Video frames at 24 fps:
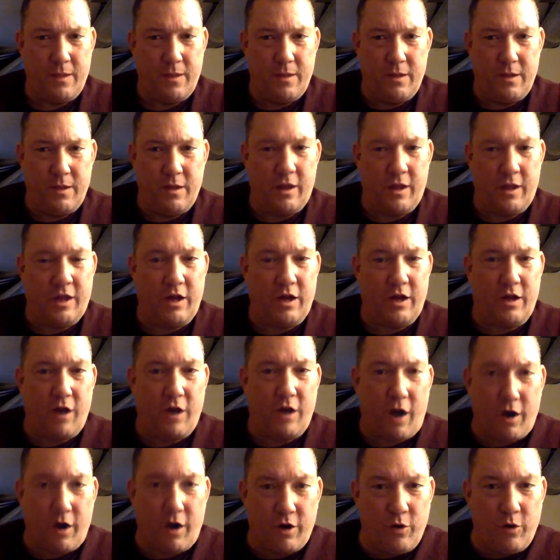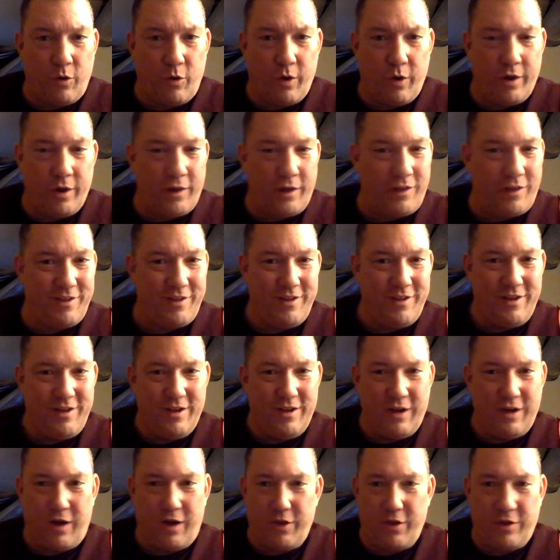like a gargoyle
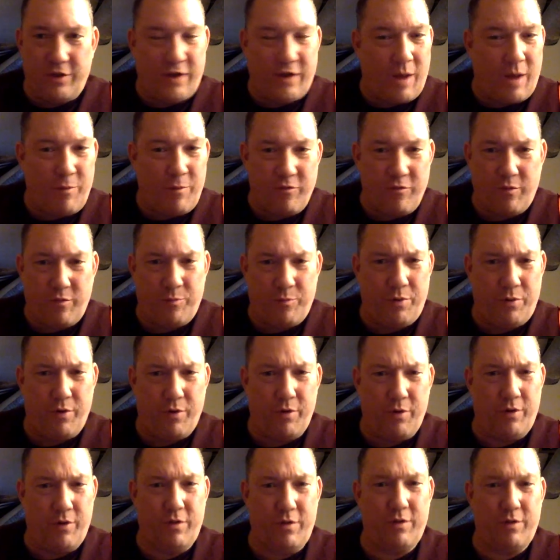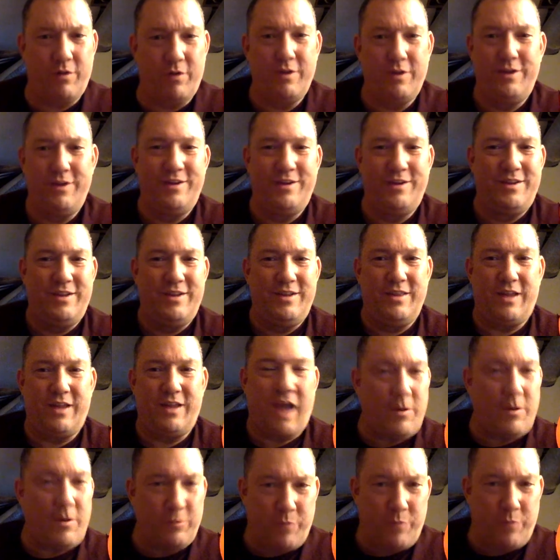on the top of a pole. The
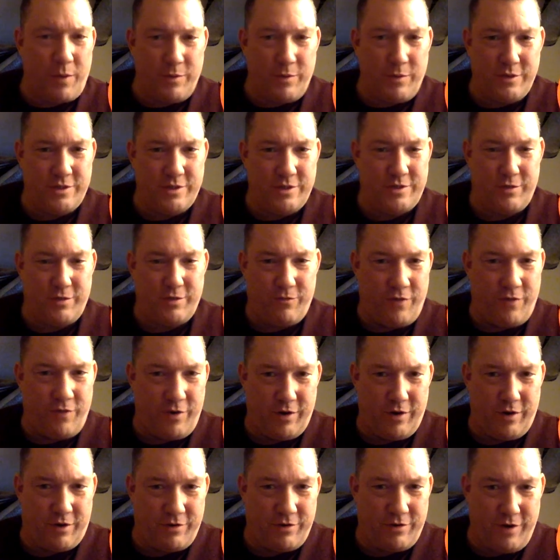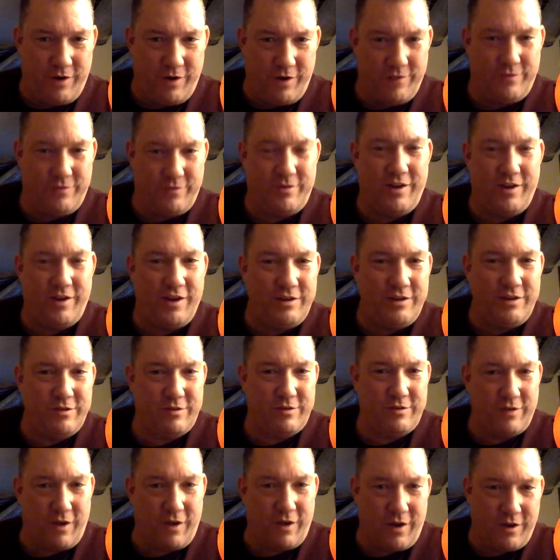guy was probably just a very creative
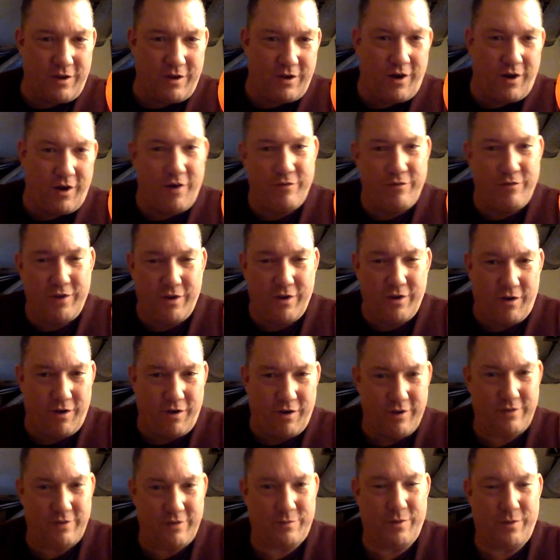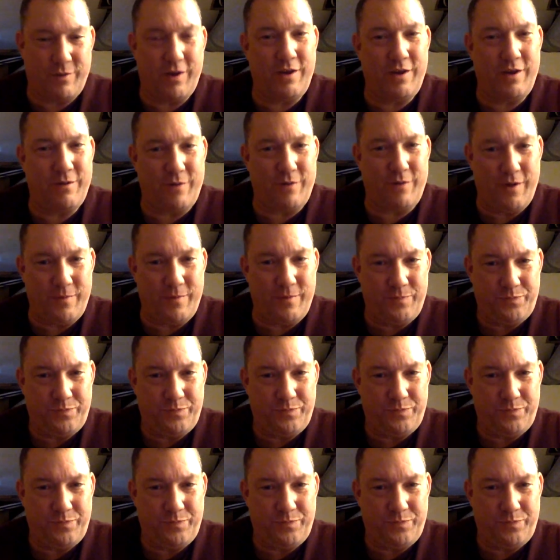chainsaw carving artist. But anyway,